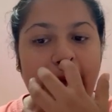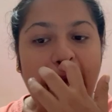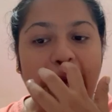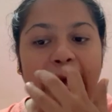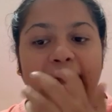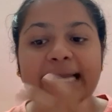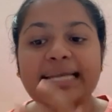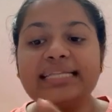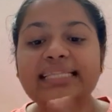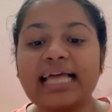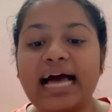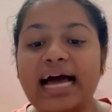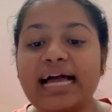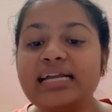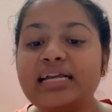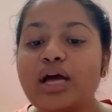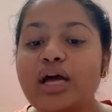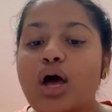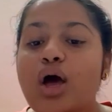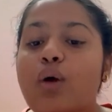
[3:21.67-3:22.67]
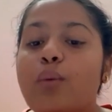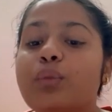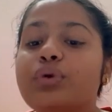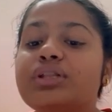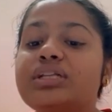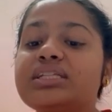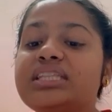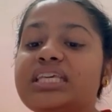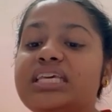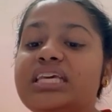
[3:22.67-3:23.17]
and that
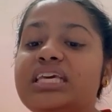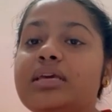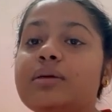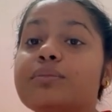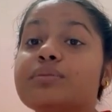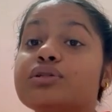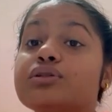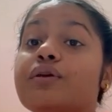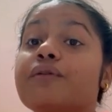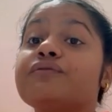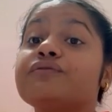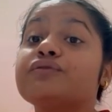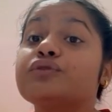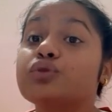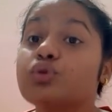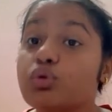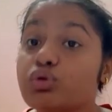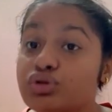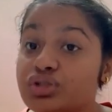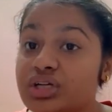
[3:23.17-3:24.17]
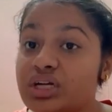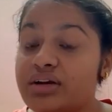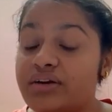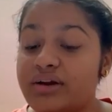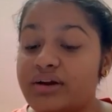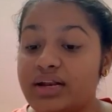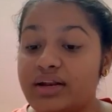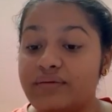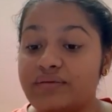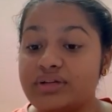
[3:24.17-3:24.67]
when the theme is of social
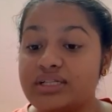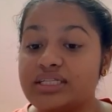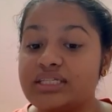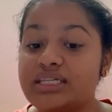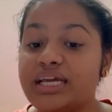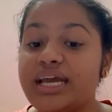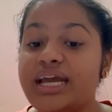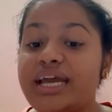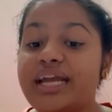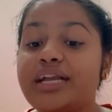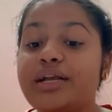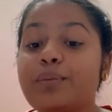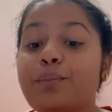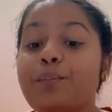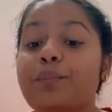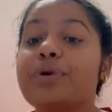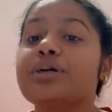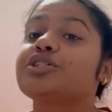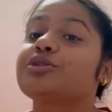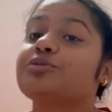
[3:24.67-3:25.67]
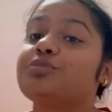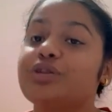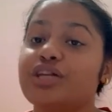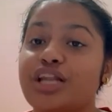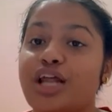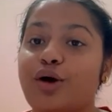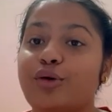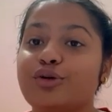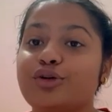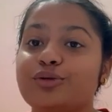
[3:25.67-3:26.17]
relevance, it must be
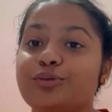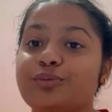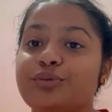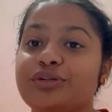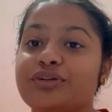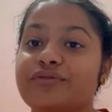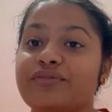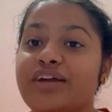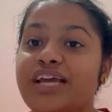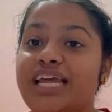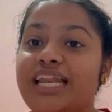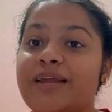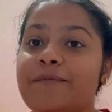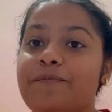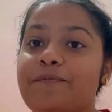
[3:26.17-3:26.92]
allowed to prevail.